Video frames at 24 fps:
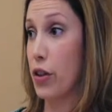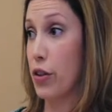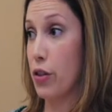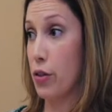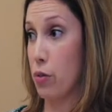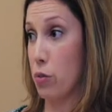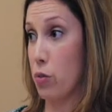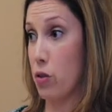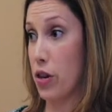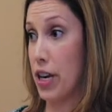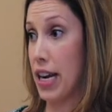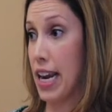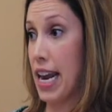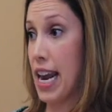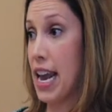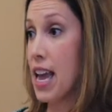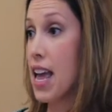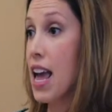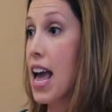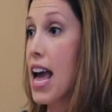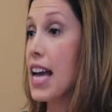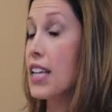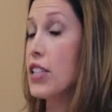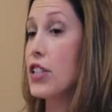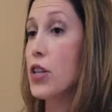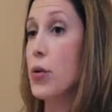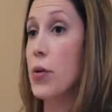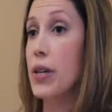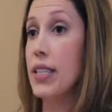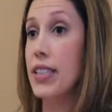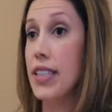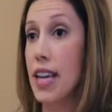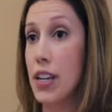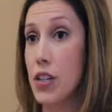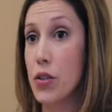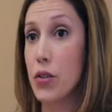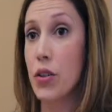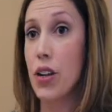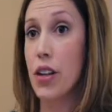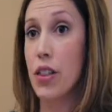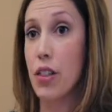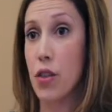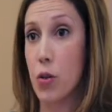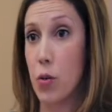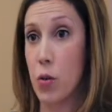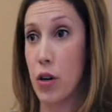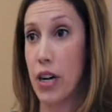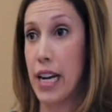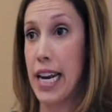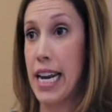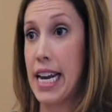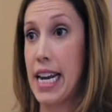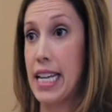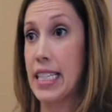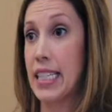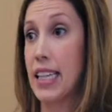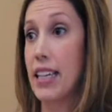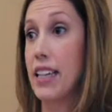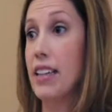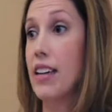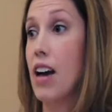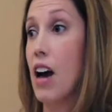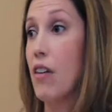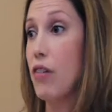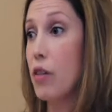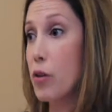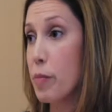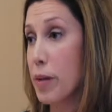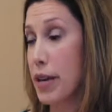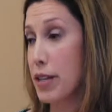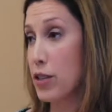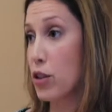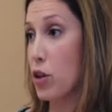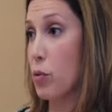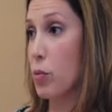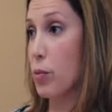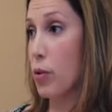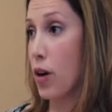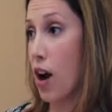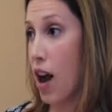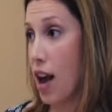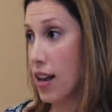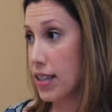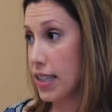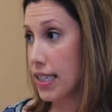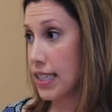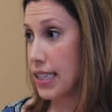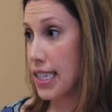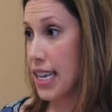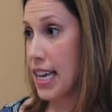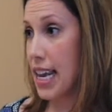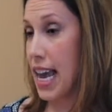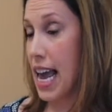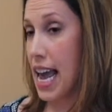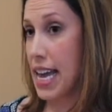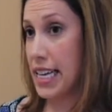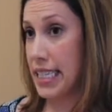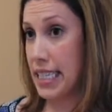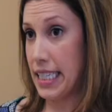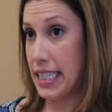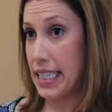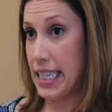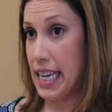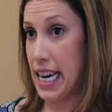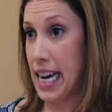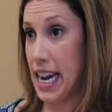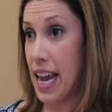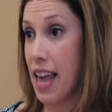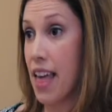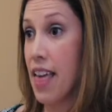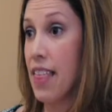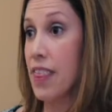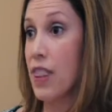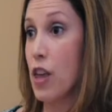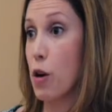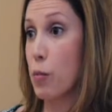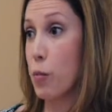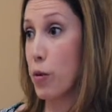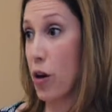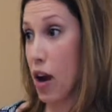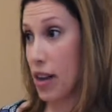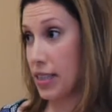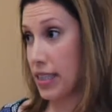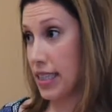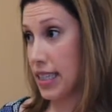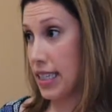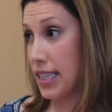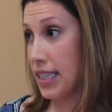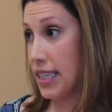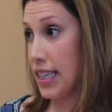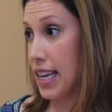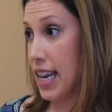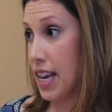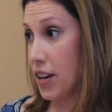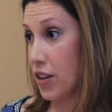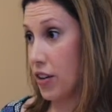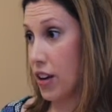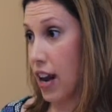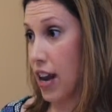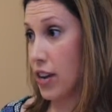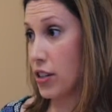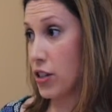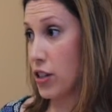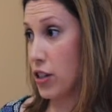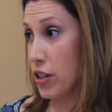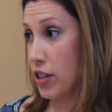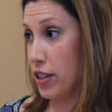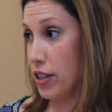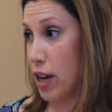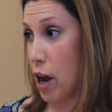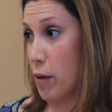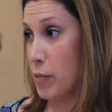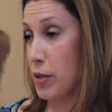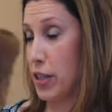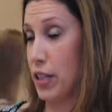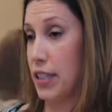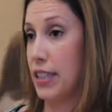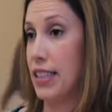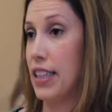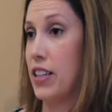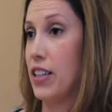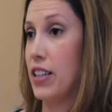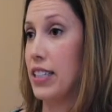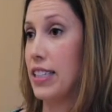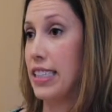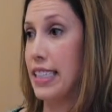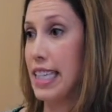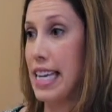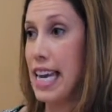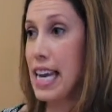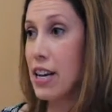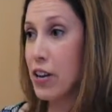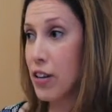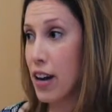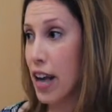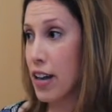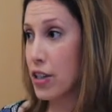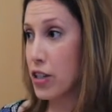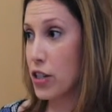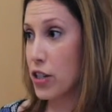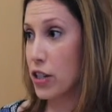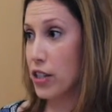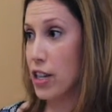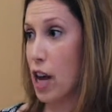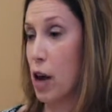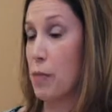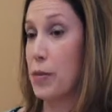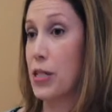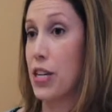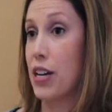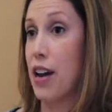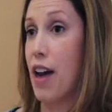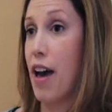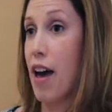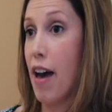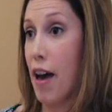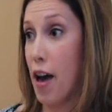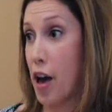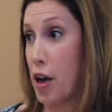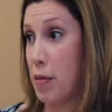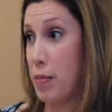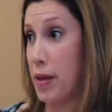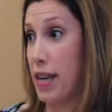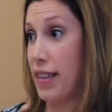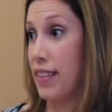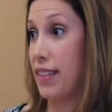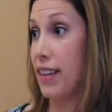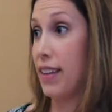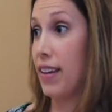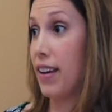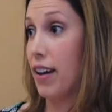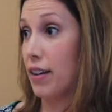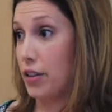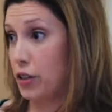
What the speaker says: authority. And so a central authority is a governmental processing entity that processes the international adoptions. It's the international adoption hub in the